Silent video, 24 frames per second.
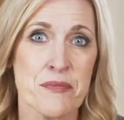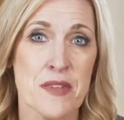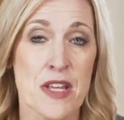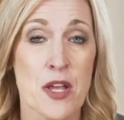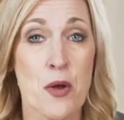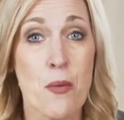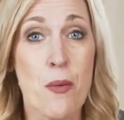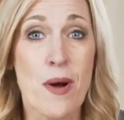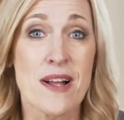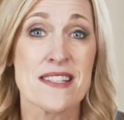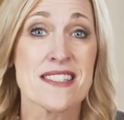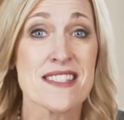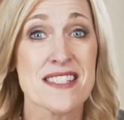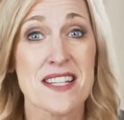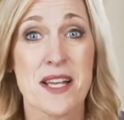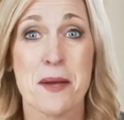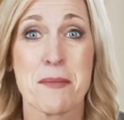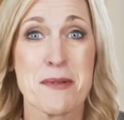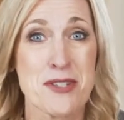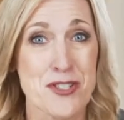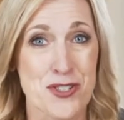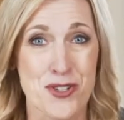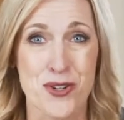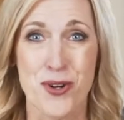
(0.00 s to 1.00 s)
He wants to
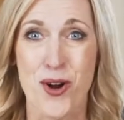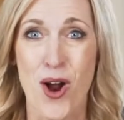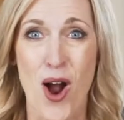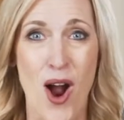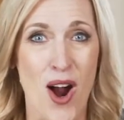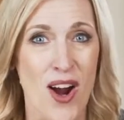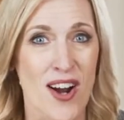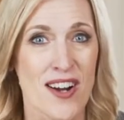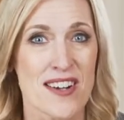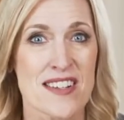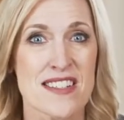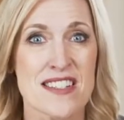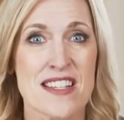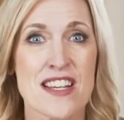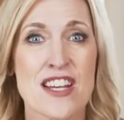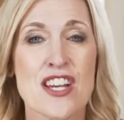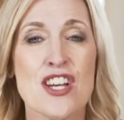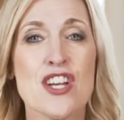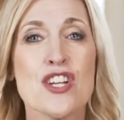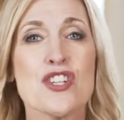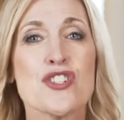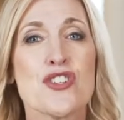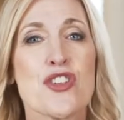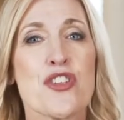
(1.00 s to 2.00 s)
come into your heart,
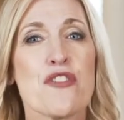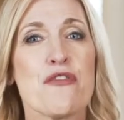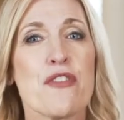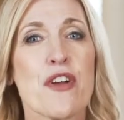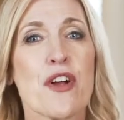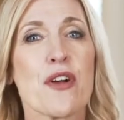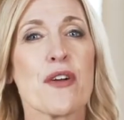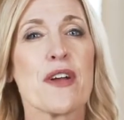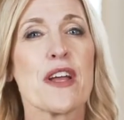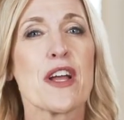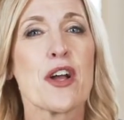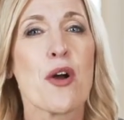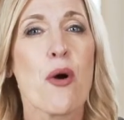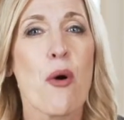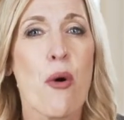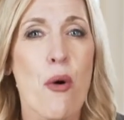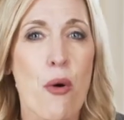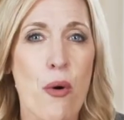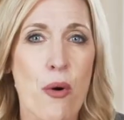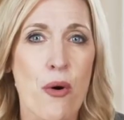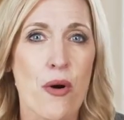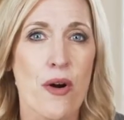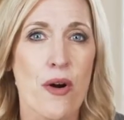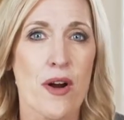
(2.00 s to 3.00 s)
to the very
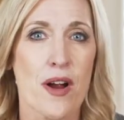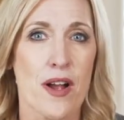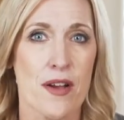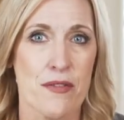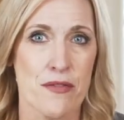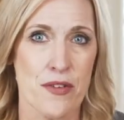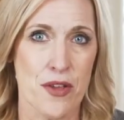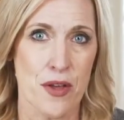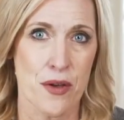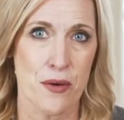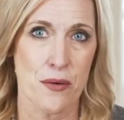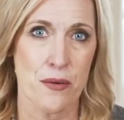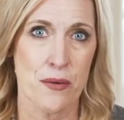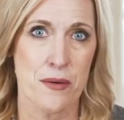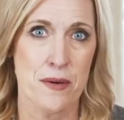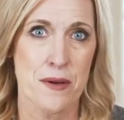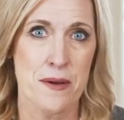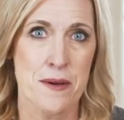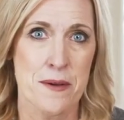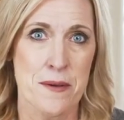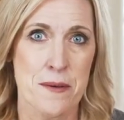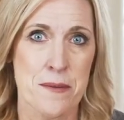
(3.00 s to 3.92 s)
core of you.